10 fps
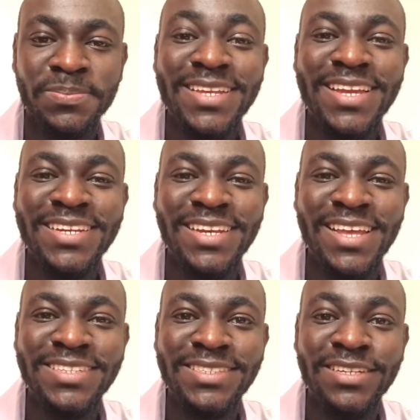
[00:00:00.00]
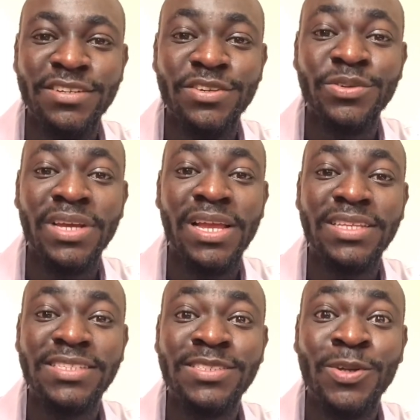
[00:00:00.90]
Then the next day,
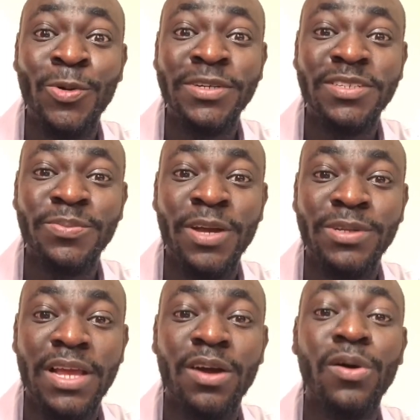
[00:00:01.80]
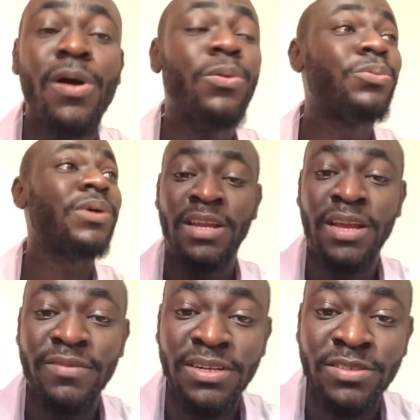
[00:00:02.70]
reality dawned on me. I was like, oh, I
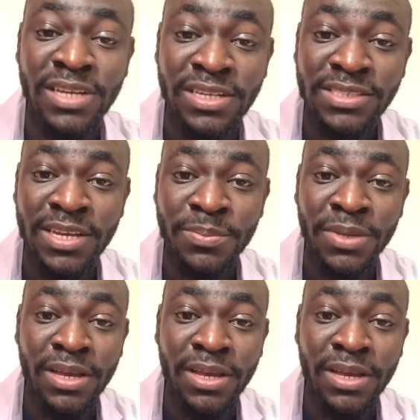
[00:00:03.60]
have another exam.